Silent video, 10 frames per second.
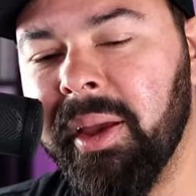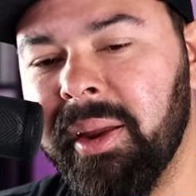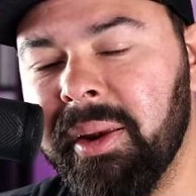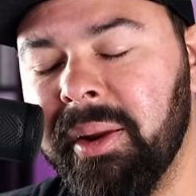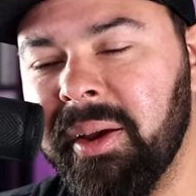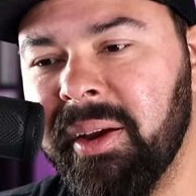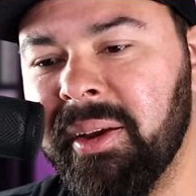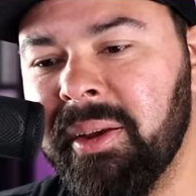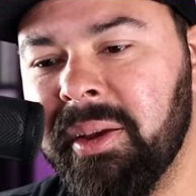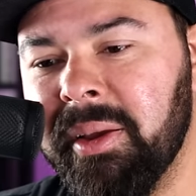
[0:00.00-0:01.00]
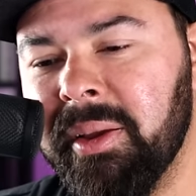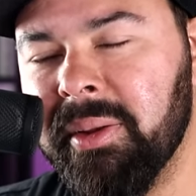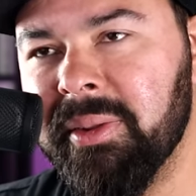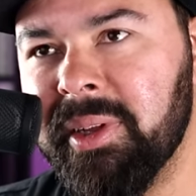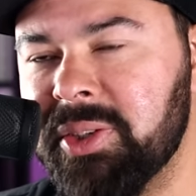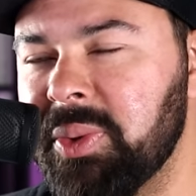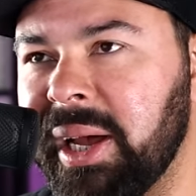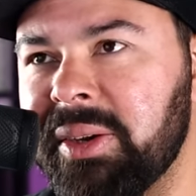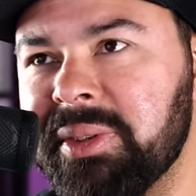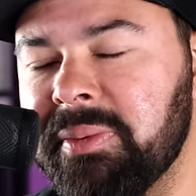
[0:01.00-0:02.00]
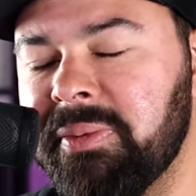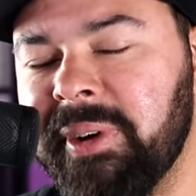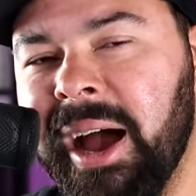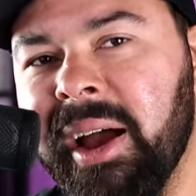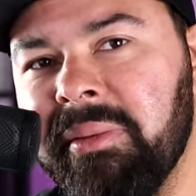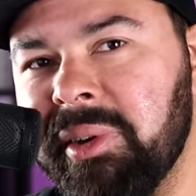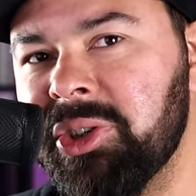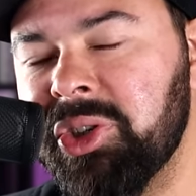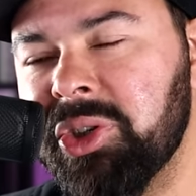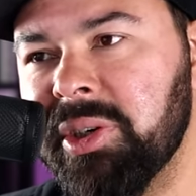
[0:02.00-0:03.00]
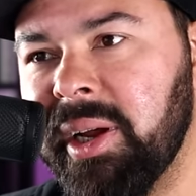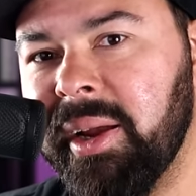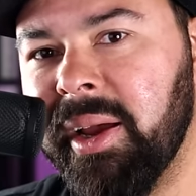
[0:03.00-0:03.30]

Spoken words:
in like 2005-ish